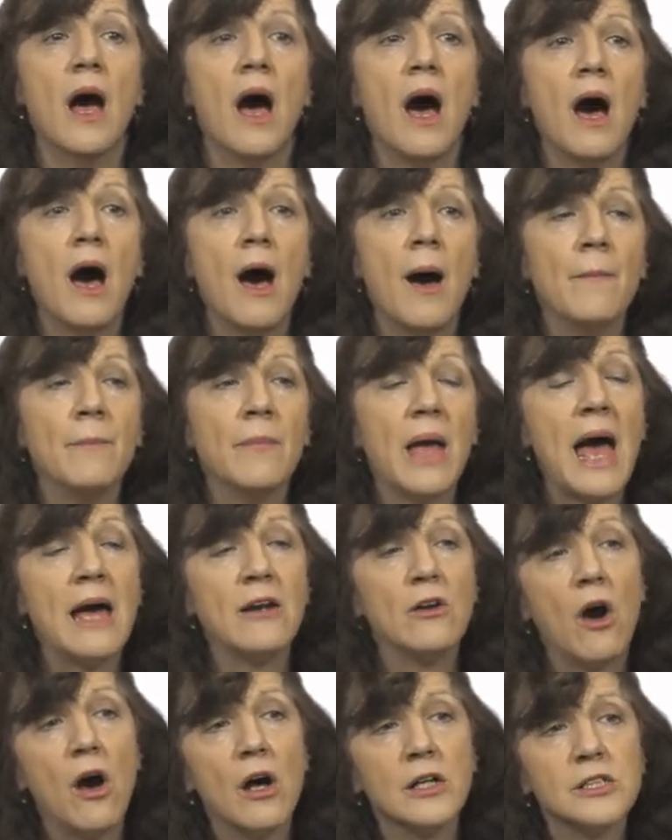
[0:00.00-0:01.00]
Um,
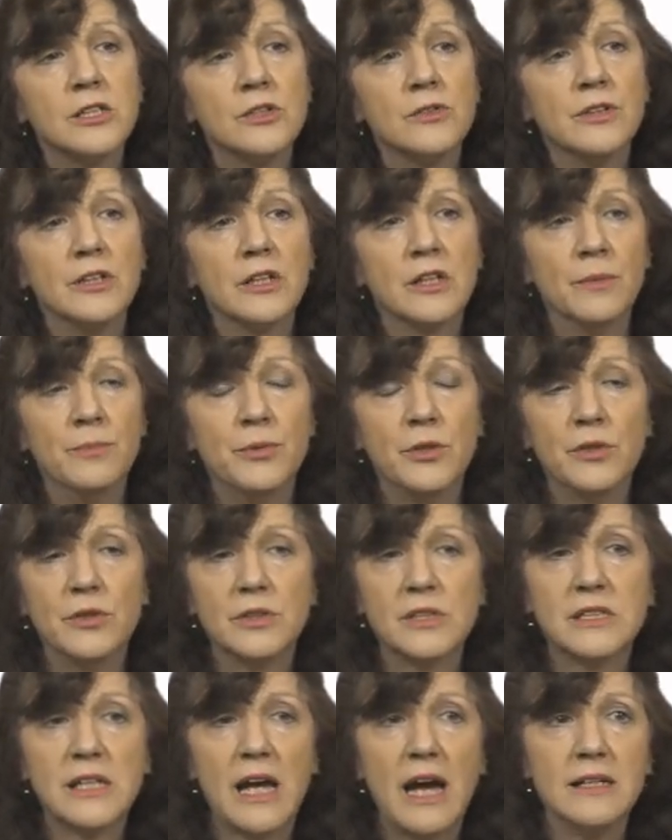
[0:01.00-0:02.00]
and also in the
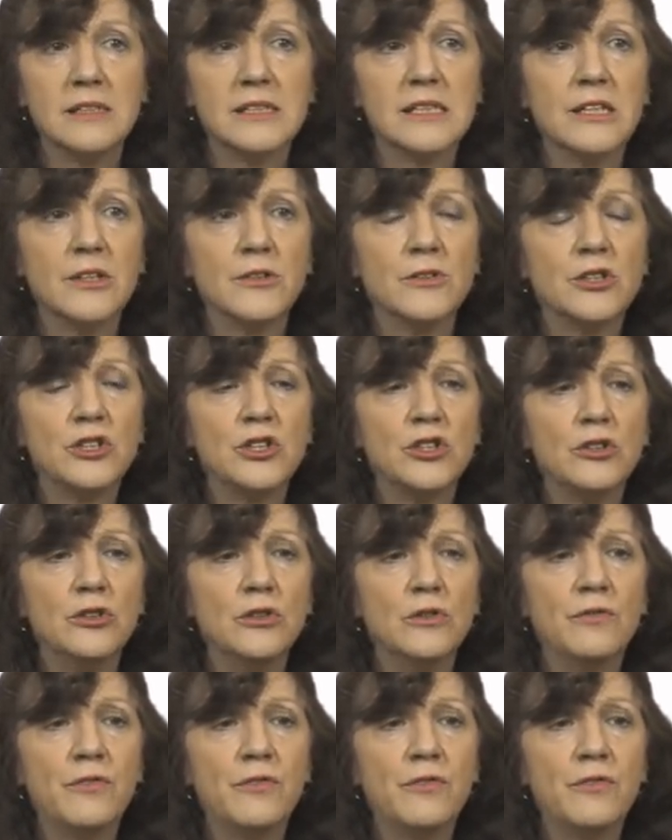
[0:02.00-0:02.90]
computer science literature, you